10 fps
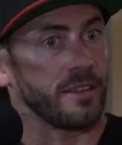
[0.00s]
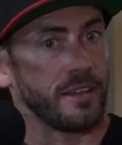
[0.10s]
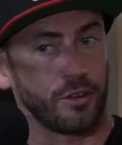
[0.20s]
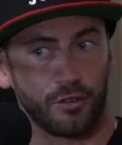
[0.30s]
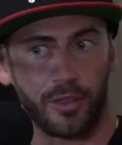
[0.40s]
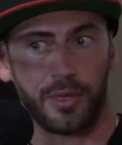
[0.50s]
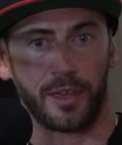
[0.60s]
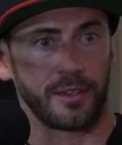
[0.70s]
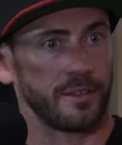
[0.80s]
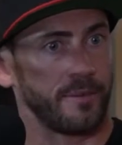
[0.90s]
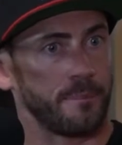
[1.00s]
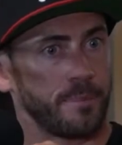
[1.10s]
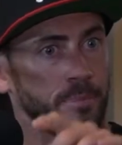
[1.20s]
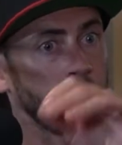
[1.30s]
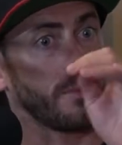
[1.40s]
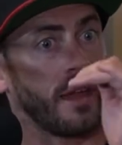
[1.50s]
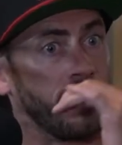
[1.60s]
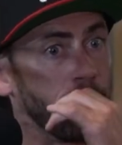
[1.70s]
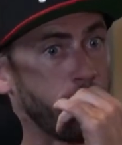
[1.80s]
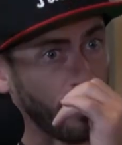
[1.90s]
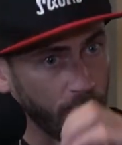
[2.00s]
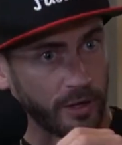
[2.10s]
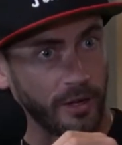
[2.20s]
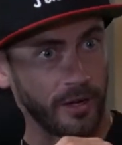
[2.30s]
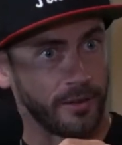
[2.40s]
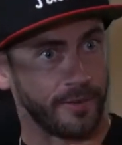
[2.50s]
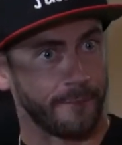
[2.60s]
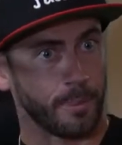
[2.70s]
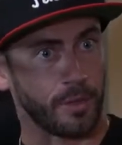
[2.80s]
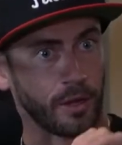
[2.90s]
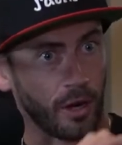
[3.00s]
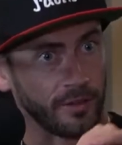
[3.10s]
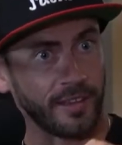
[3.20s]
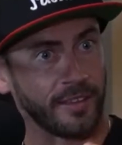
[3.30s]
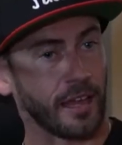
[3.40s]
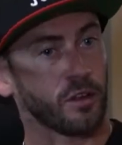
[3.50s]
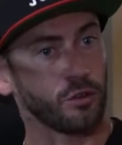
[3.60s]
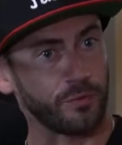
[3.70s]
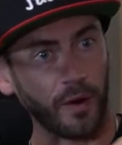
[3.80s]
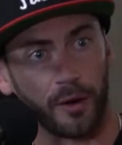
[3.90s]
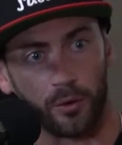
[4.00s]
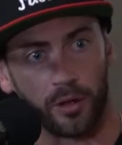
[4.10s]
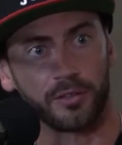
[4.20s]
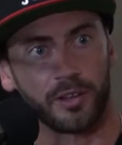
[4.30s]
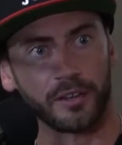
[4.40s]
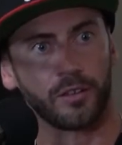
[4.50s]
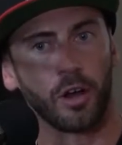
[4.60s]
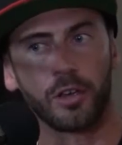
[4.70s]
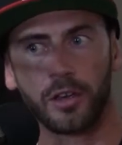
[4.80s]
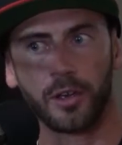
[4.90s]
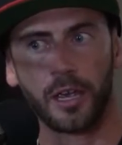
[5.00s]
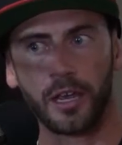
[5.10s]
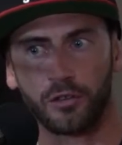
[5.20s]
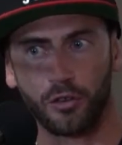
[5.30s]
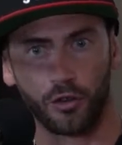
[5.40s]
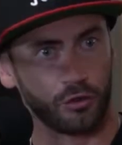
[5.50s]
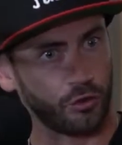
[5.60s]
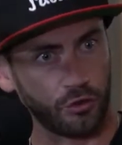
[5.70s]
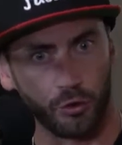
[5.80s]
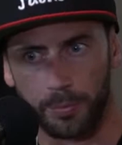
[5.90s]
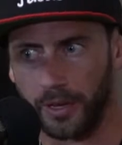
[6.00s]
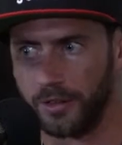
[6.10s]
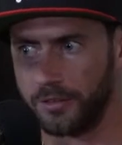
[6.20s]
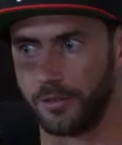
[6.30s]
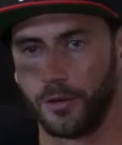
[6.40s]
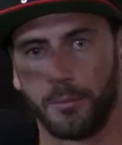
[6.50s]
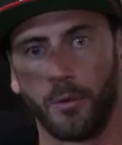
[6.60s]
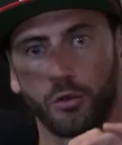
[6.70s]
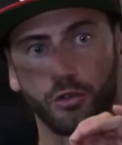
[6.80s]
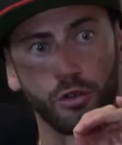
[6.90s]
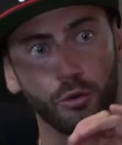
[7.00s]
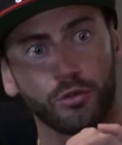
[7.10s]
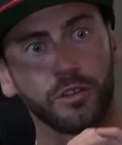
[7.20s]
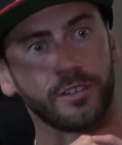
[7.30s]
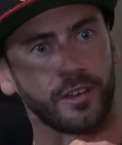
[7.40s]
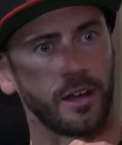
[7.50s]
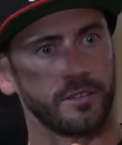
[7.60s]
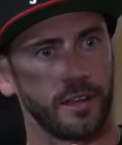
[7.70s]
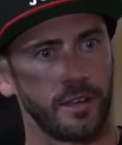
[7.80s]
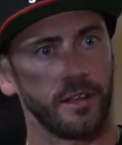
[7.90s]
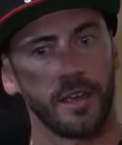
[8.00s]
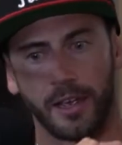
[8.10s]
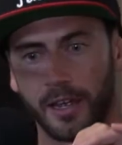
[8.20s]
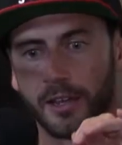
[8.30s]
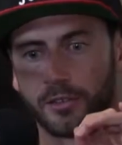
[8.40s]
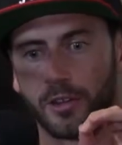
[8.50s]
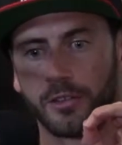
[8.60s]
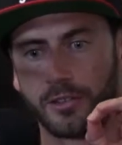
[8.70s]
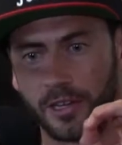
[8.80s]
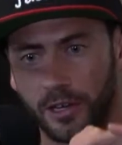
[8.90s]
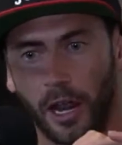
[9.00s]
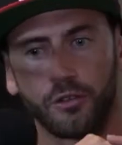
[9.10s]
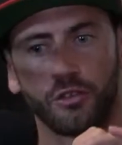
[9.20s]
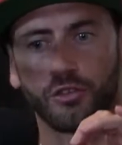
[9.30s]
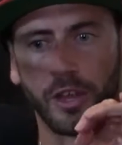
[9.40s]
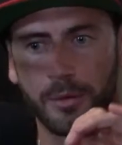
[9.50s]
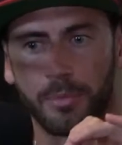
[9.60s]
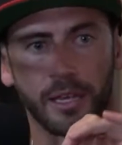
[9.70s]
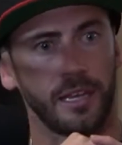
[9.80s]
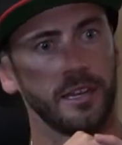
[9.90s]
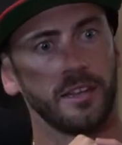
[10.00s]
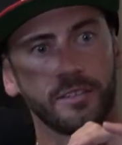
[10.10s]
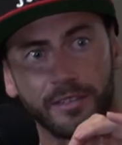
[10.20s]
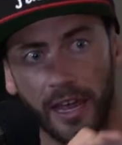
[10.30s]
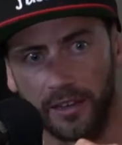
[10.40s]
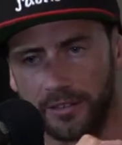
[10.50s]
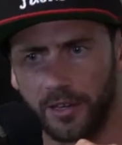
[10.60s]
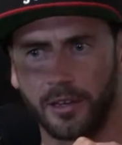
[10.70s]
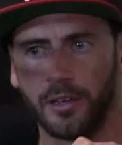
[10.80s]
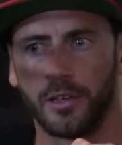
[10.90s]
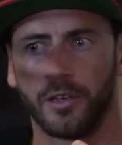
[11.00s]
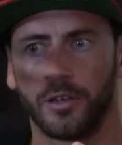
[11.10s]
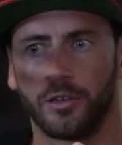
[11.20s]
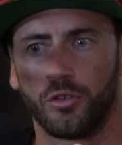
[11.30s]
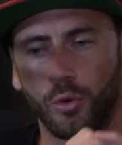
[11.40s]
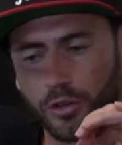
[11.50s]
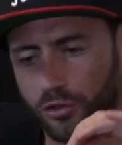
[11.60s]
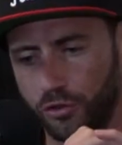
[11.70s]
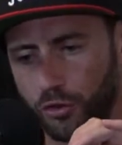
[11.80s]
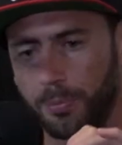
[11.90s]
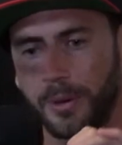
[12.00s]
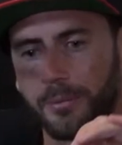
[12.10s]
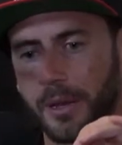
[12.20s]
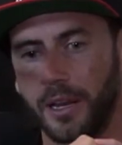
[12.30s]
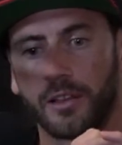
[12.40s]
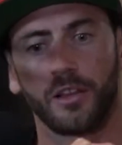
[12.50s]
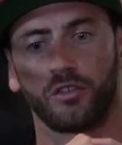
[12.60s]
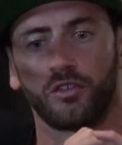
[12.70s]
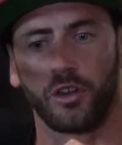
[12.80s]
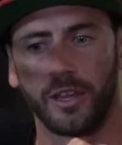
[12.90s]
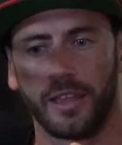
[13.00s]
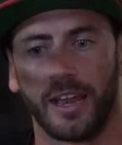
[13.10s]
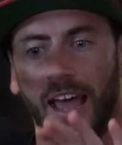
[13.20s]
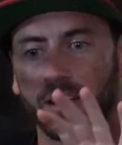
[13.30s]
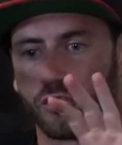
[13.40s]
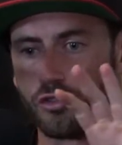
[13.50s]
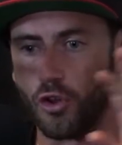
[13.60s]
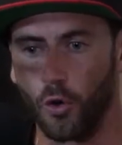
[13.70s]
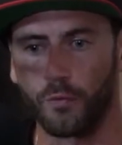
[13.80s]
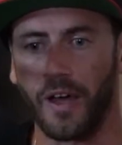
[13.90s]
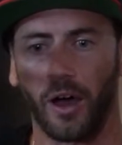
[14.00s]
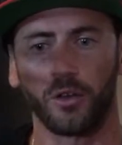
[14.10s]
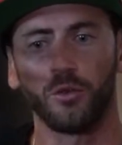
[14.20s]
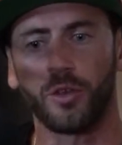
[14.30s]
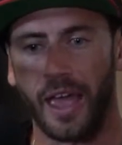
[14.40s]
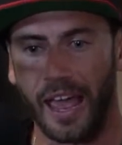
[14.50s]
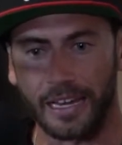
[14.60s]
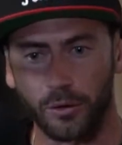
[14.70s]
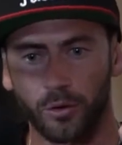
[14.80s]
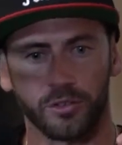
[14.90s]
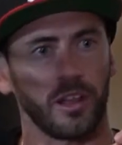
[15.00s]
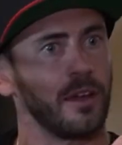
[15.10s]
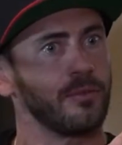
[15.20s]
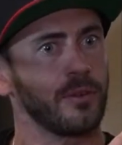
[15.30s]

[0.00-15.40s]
Here's the thing. In America, the content that goes viral on TikTok is the stupidest, most useless content. It's teenagers in bikinis dancing, doing stupid, meaningless shit that adds no value to anyone's life.